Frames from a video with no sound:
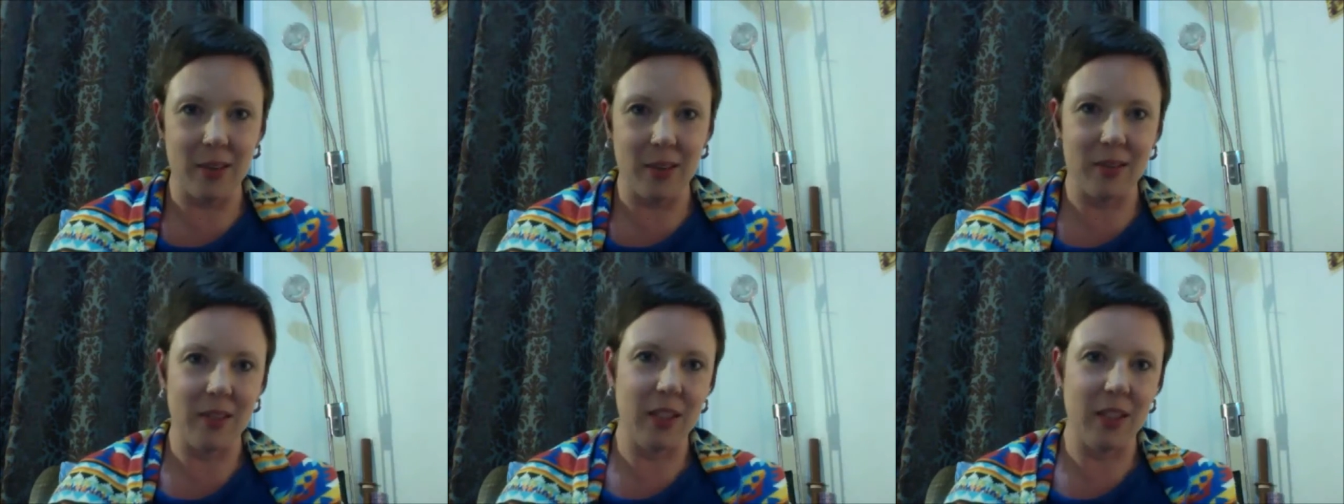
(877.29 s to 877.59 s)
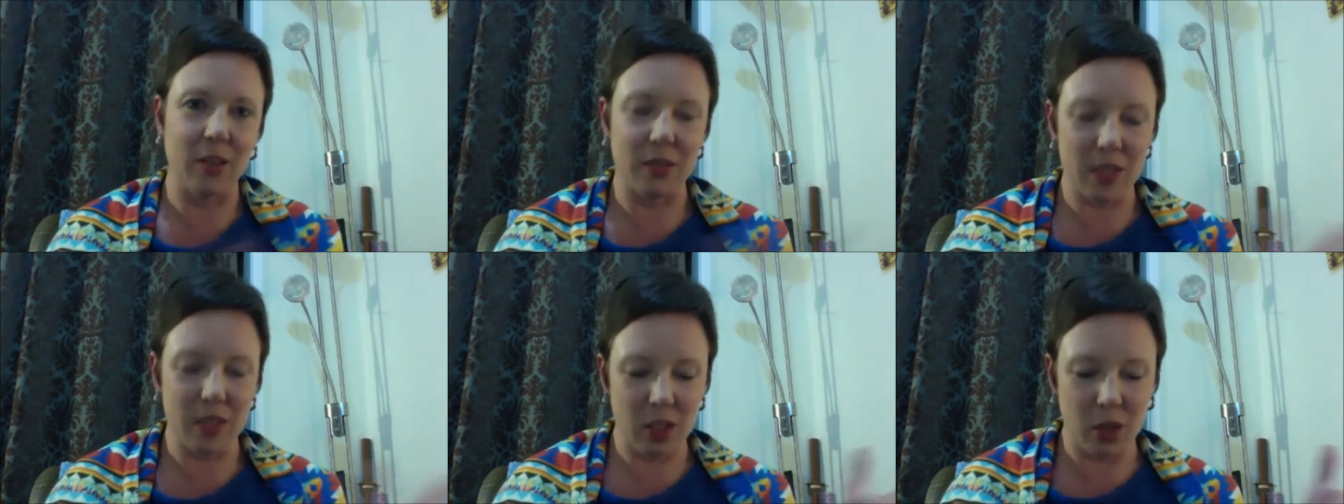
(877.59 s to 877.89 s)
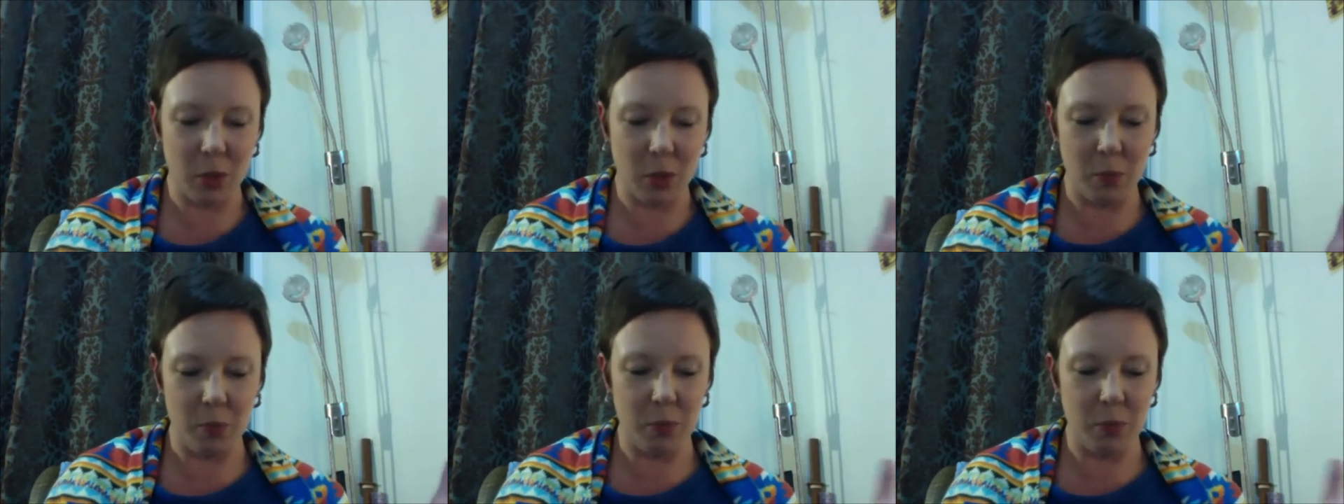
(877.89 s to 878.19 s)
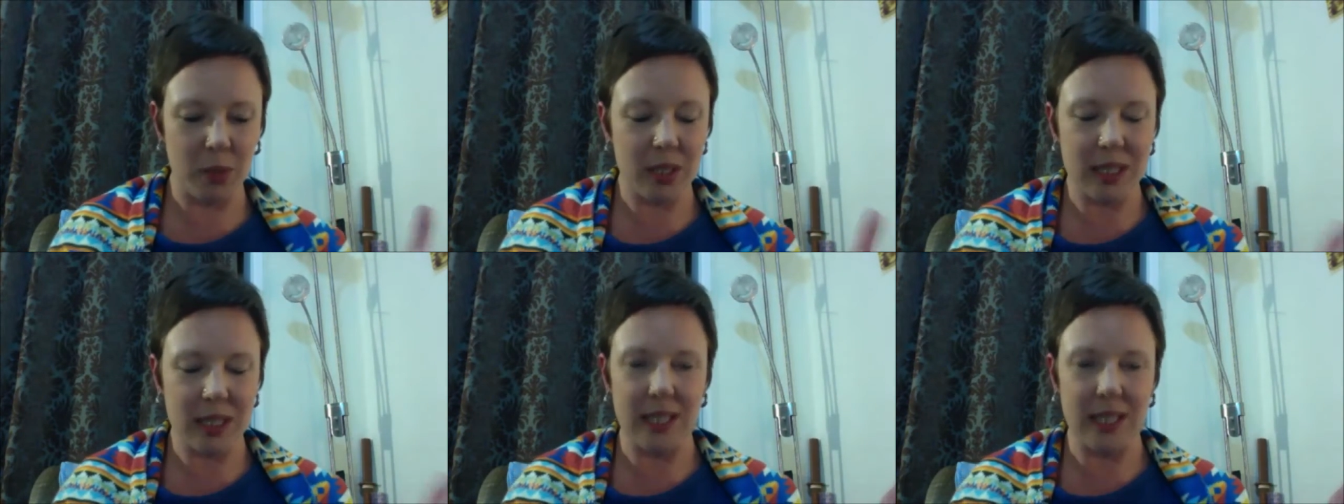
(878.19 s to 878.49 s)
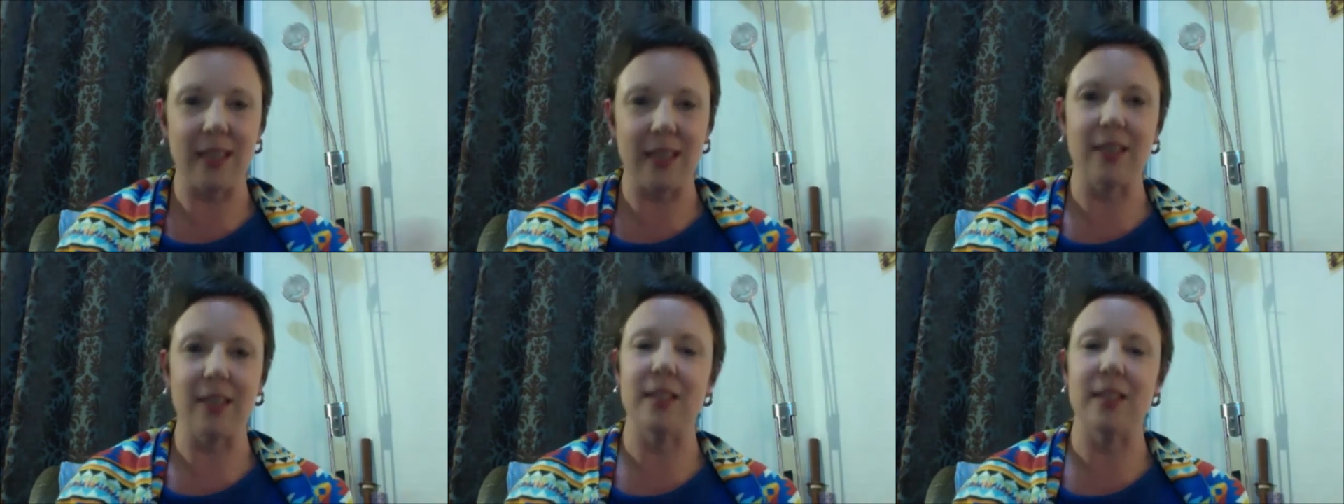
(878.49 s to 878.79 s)
it's so pretty,
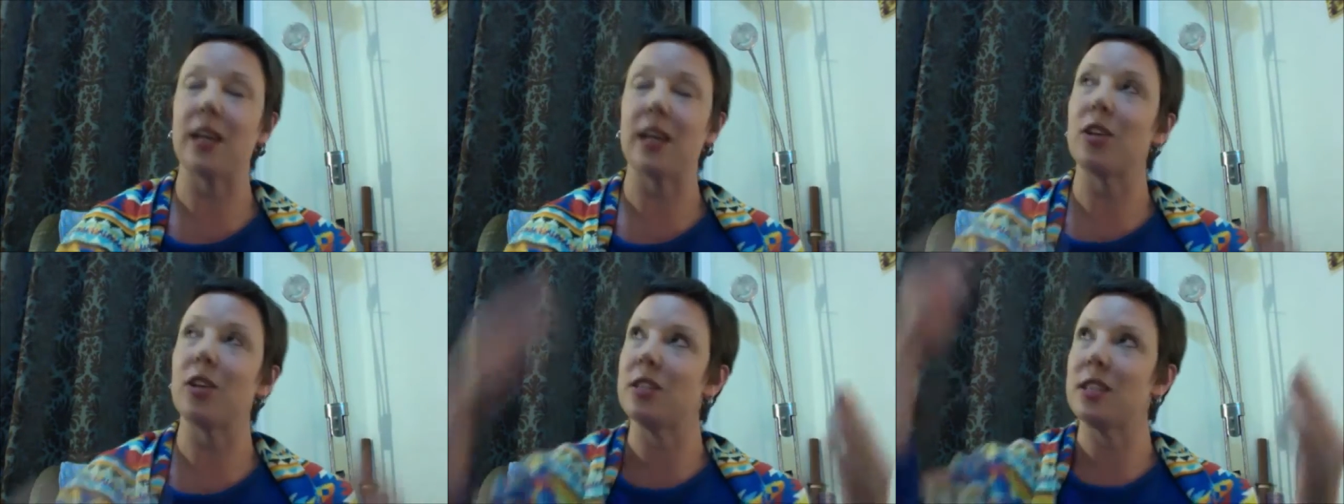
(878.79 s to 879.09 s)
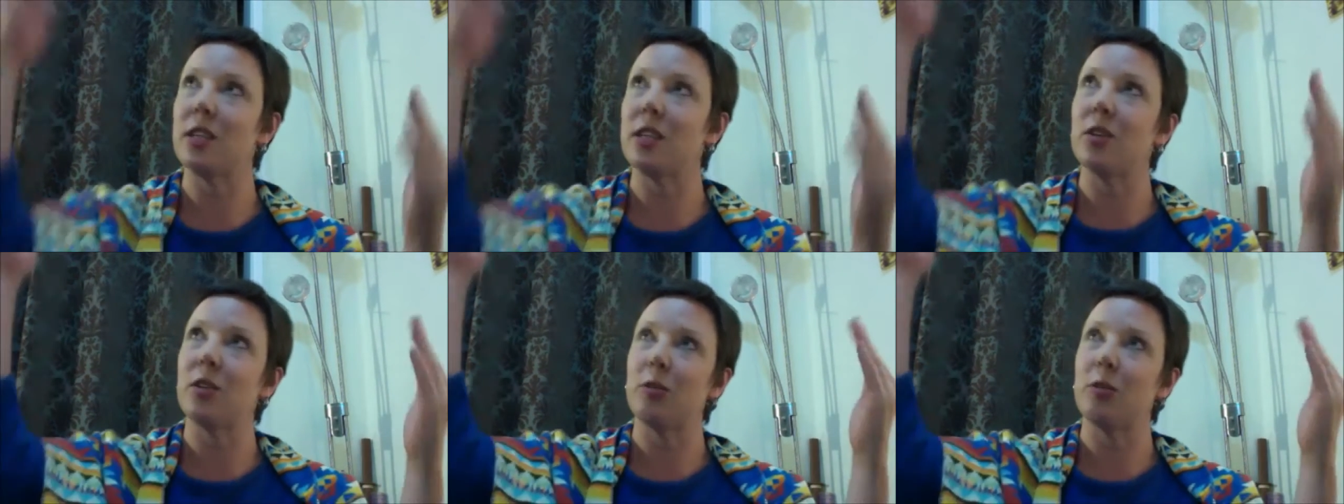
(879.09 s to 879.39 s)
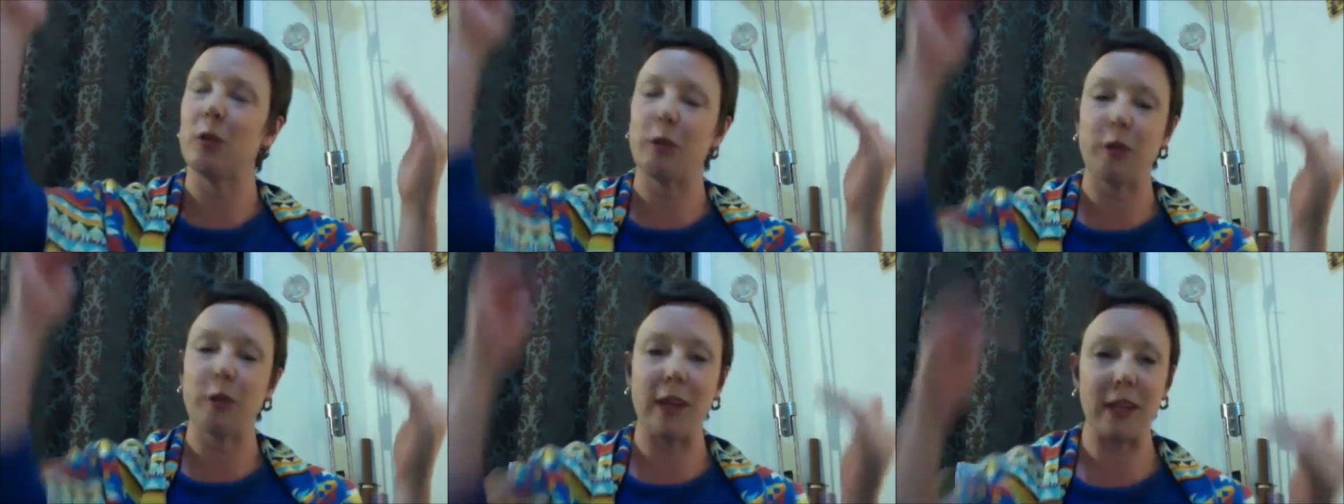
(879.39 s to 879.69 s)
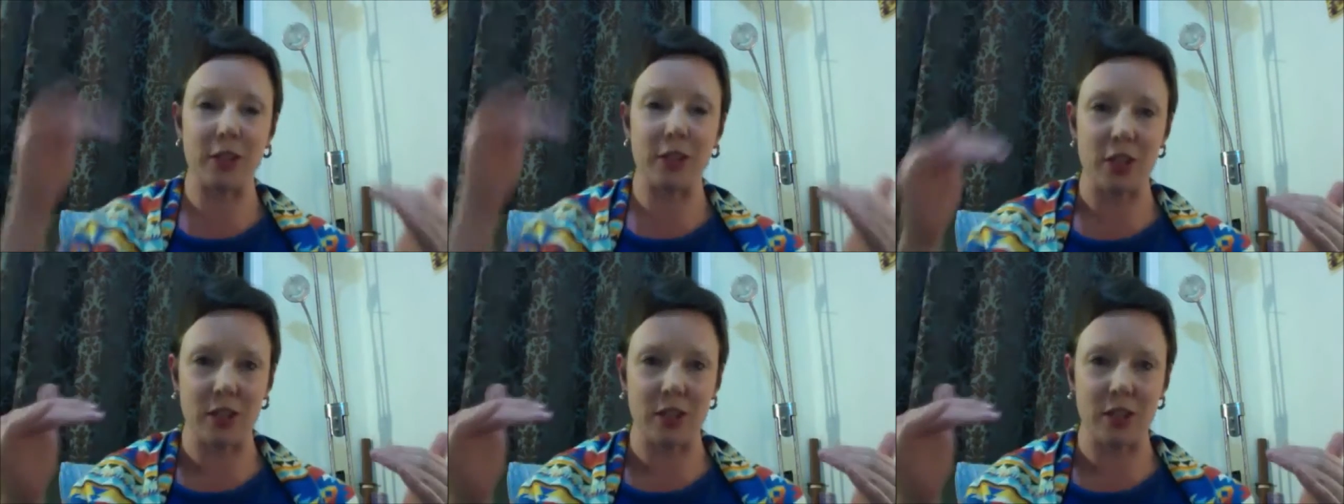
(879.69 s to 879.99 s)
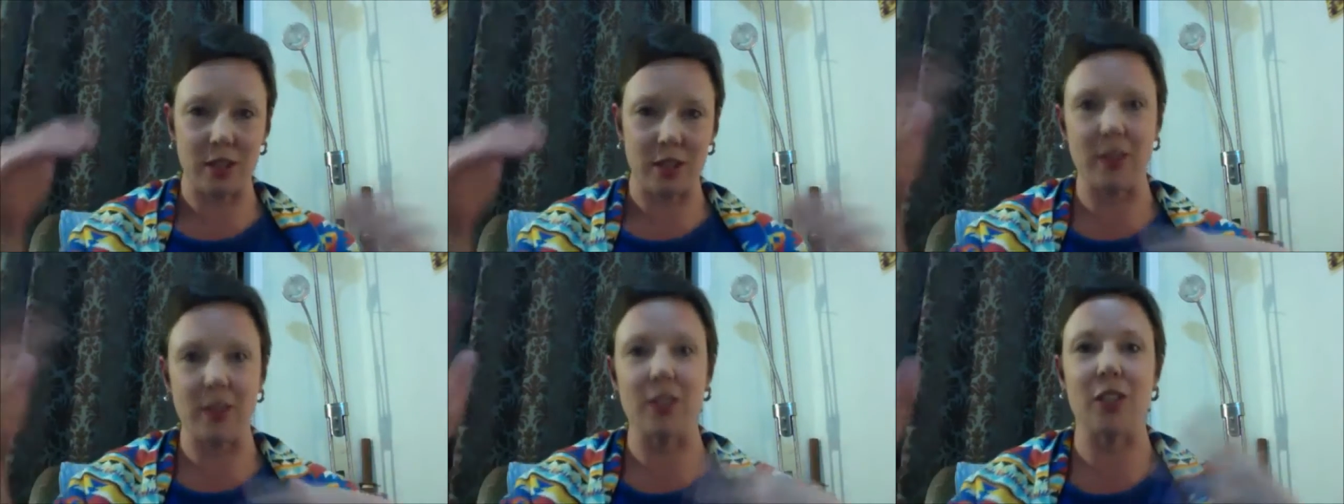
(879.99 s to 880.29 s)
because I could see all the reflections
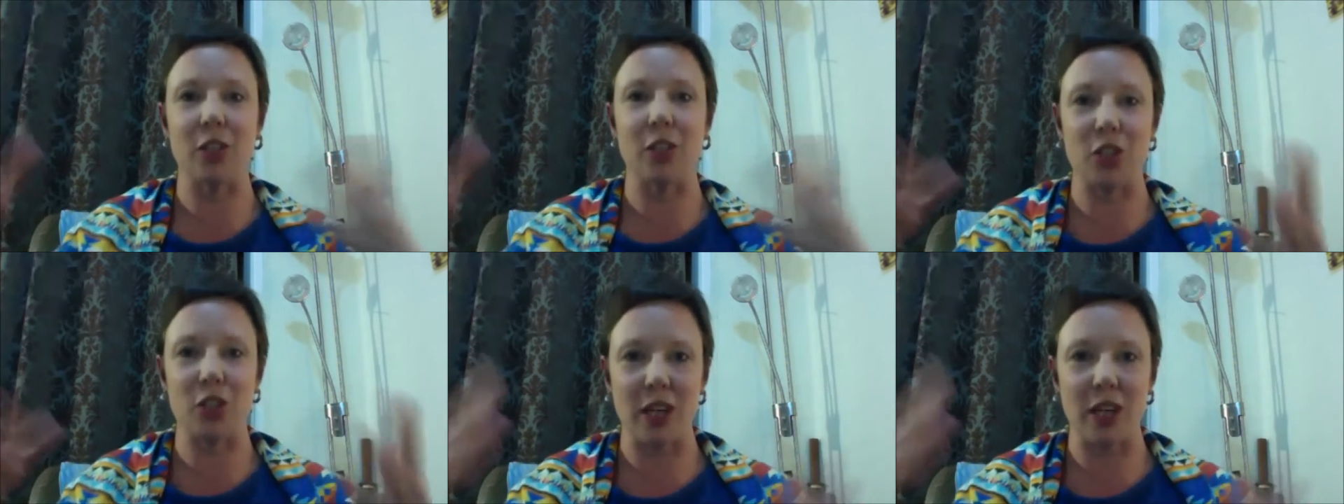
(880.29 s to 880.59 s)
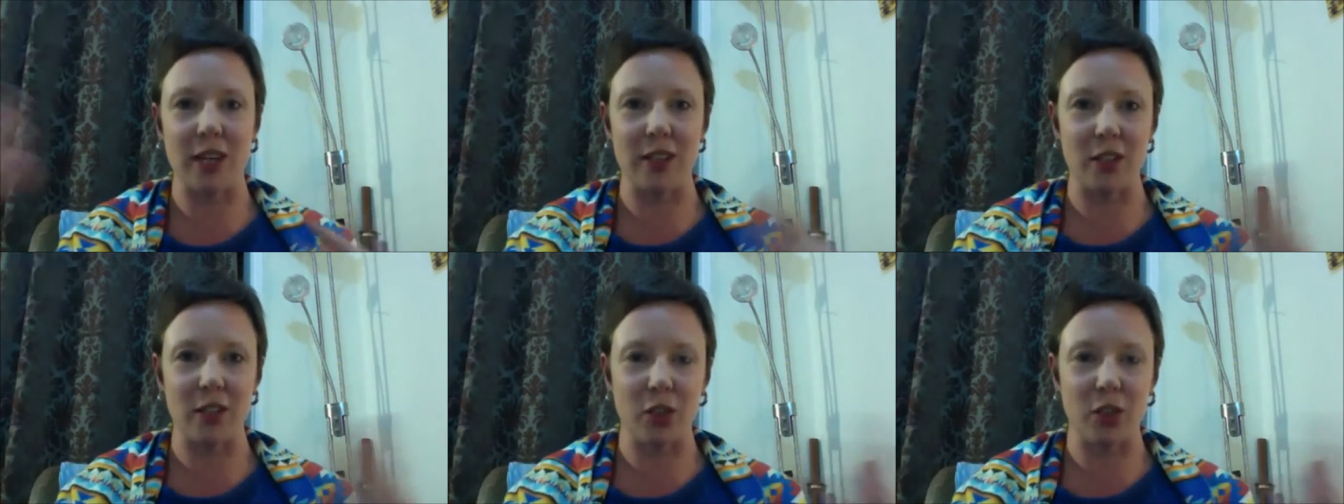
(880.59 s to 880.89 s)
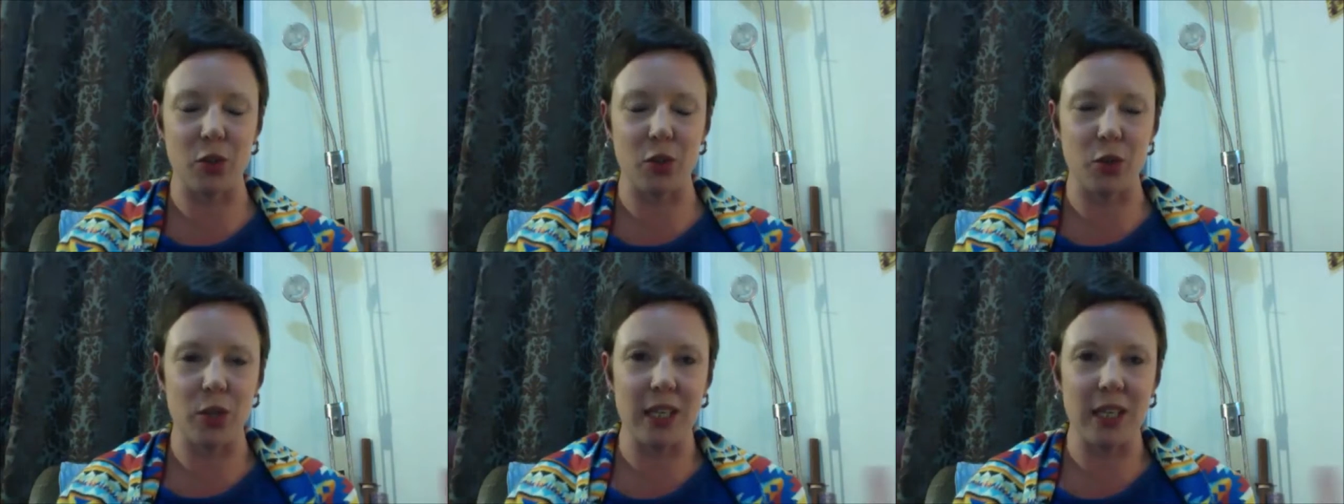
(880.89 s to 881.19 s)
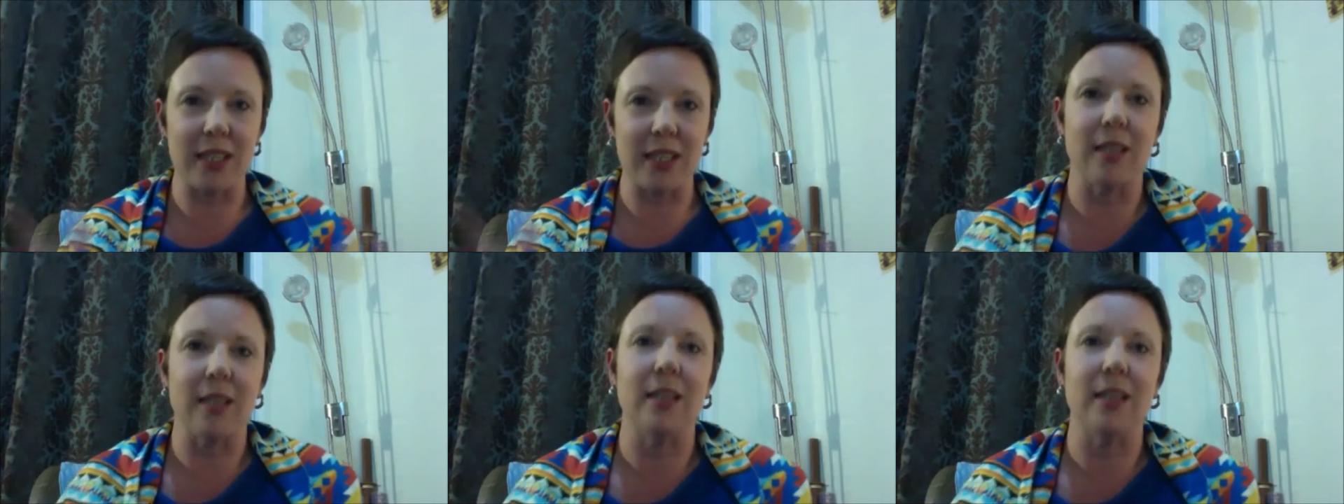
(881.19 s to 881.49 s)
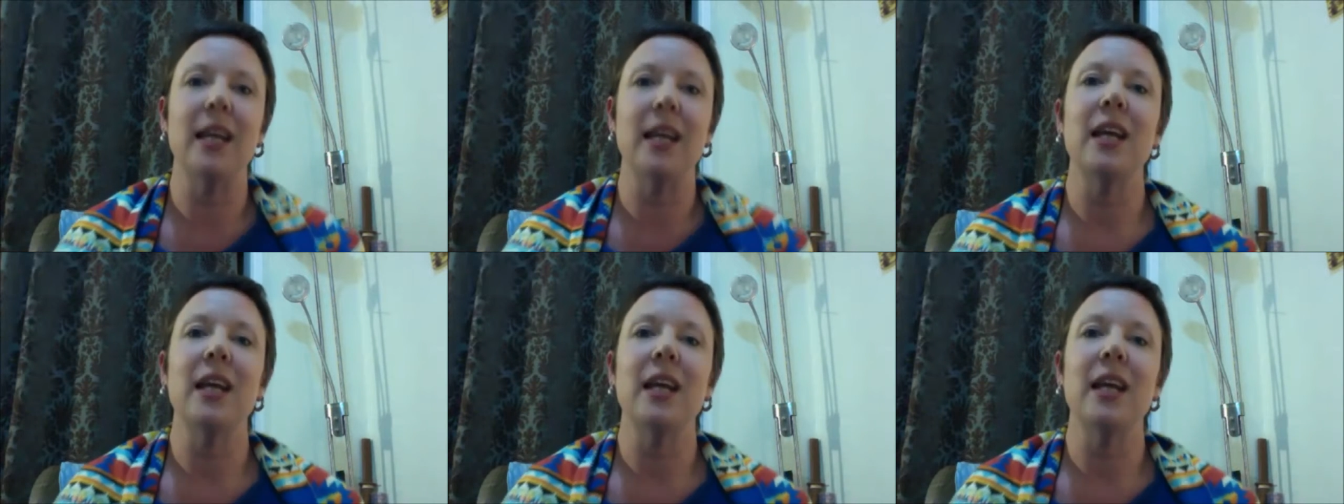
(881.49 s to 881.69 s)
of the sunshine in the trees, and